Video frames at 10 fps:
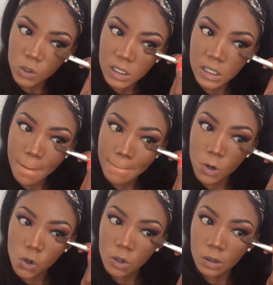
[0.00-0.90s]

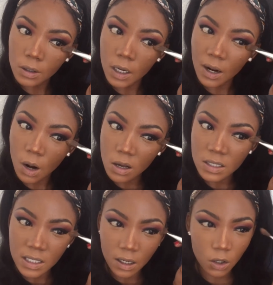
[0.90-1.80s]
simple,
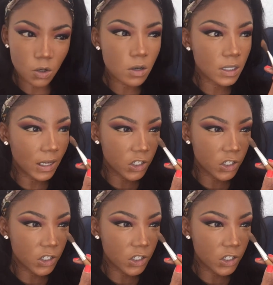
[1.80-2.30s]
classier looks.